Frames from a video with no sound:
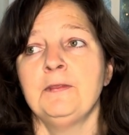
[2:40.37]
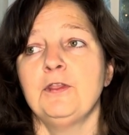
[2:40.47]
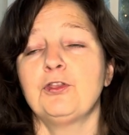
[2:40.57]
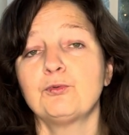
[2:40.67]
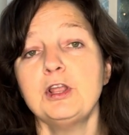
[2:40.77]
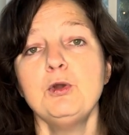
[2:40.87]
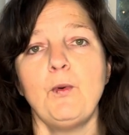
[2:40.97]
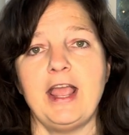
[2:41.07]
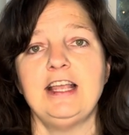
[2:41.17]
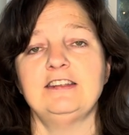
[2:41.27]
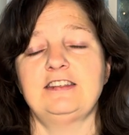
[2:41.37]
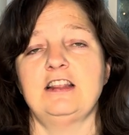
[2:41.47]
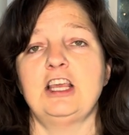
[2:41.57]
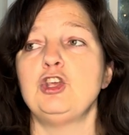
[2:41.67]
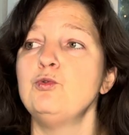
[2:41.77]
3 ways
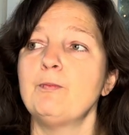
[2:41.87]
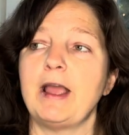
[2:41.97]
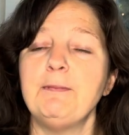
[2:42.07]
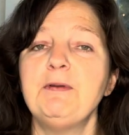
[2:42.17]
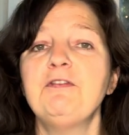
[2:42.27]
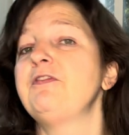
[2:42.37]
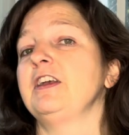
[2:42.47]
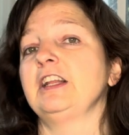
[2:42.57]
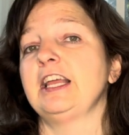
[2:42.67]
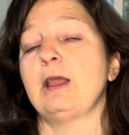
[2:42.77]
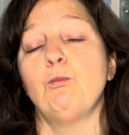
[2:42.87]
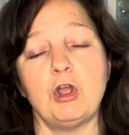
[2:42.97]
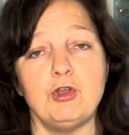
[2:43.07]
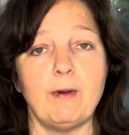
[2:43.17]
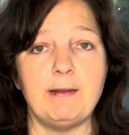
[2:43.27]
that you might be feeling and
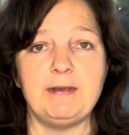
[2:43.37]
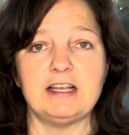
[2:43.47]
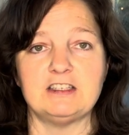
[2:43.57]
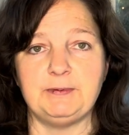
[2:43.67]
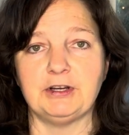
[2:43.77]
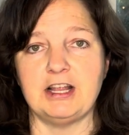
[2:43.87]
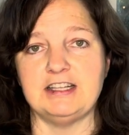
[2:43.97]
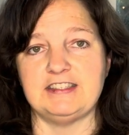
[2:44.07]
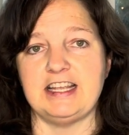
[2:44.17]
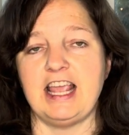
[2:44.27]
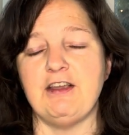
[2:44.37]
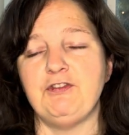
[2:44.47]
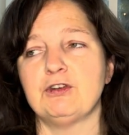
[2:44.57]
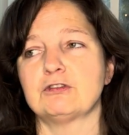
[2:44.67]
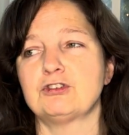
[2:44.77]
what you might be experiencing
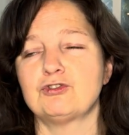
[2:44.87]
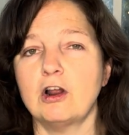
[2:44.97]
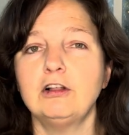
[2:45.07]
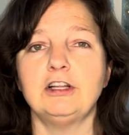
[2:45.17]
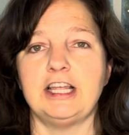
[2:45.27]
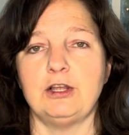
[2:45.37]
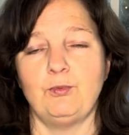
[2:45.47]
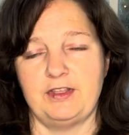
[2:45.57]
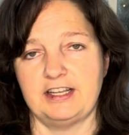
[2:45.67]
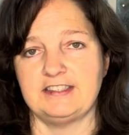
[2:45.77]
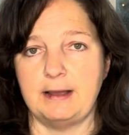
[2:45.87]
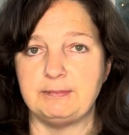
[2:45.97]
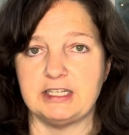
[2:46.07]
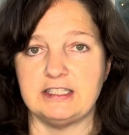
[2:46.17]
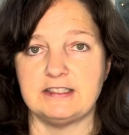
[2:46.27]
if you're struggling with
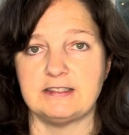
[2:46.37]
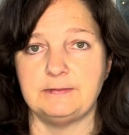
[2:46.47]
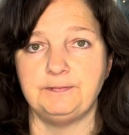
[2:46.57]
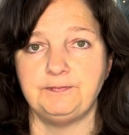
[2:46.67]
acceptance.